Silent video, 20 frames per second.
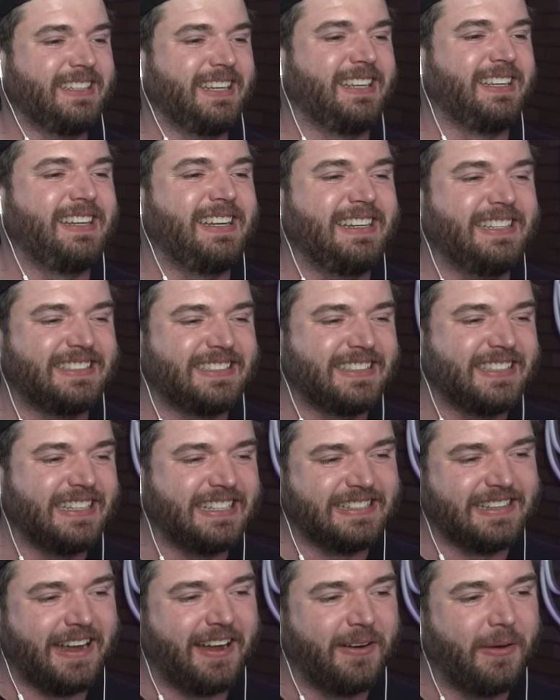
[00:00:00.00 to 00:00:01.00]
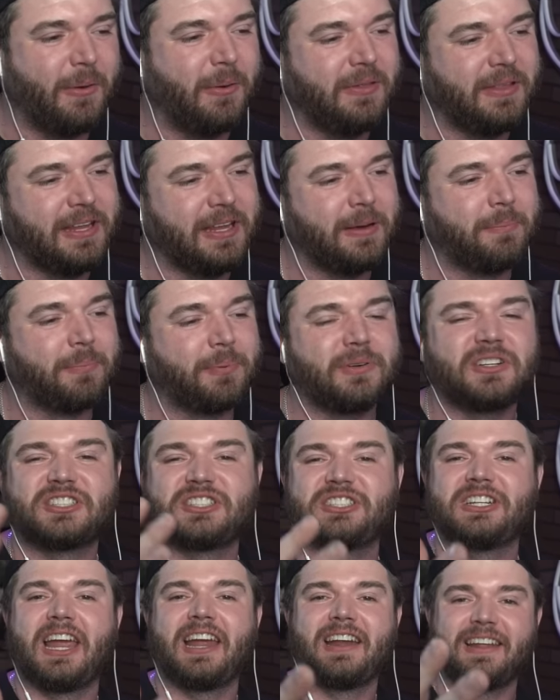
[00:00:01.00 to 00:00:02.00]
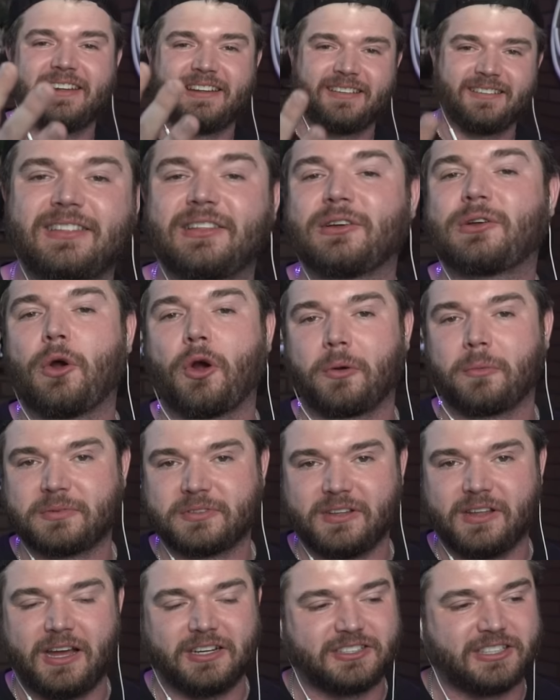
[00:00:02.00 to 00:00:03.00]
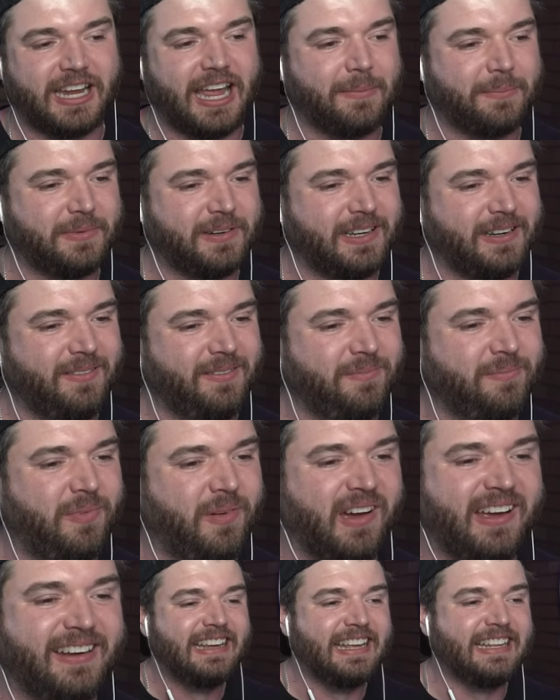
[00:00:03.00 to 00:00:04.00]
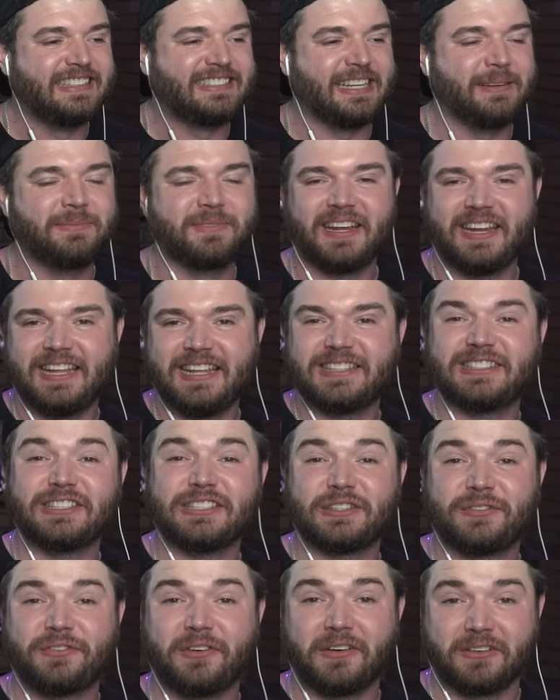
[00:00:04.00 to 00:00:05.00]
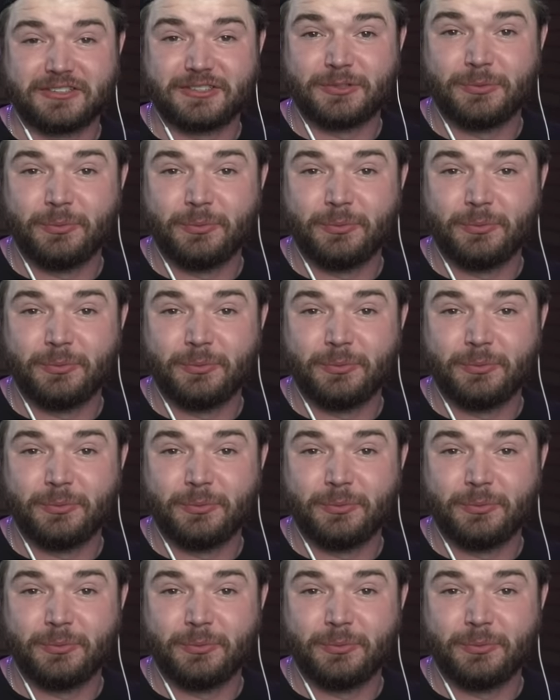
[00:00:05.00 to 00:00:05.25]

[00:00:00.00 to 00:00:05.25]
he's he's not only appreciating the corpse launch happening, but it seems like it's his first